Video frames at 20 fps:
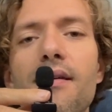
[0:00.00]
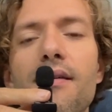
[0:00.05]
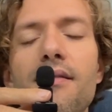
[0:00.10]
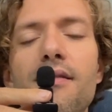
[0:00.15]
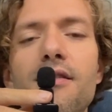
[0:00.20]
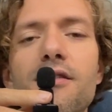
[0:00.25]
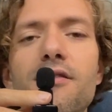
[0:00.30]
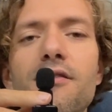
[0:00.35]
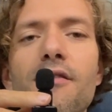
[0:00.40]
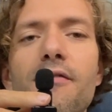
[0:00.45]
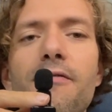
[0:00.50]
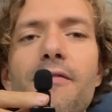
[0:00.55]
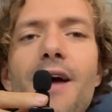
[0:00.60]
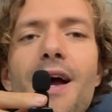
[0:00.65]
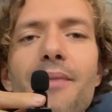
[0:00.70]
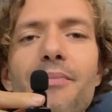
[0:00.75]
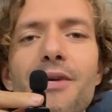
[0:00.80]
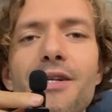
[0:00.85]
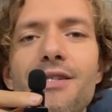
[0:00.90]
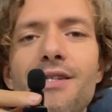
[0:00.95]
this
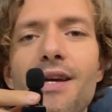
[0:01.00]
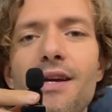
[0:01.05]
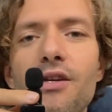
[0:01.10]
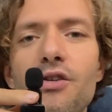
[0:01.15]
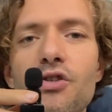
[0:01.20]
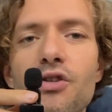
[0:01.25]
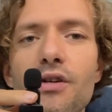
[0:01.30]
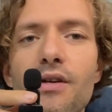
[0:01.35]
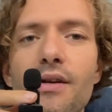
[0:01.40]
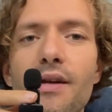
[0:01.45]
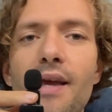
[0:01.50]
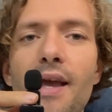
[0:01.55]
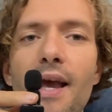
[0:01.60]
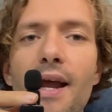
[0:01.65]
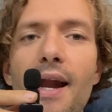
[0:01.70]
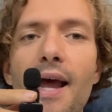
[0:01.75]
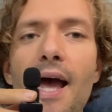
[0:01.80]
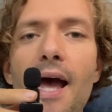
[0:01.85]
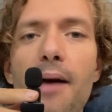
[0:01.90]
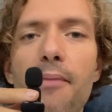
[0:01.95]
fragmentation can
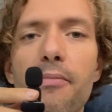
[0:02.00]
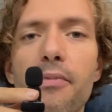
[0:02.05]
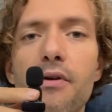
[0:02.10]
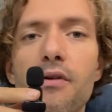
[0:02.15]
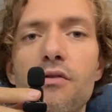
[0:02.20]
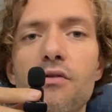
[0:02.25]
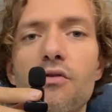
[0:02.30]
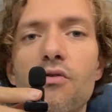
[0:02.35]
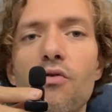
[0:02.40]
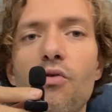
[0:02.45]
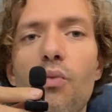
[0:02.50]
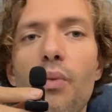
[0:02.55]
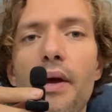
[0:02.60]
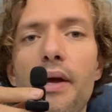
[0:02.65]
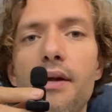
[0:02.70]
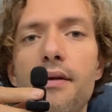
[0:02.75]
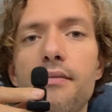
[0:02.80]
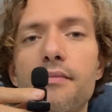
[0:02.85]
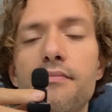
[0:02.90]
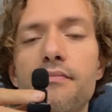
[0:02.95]
happen
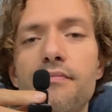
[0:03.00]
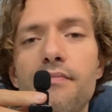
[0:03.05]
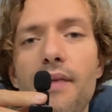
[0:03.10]
when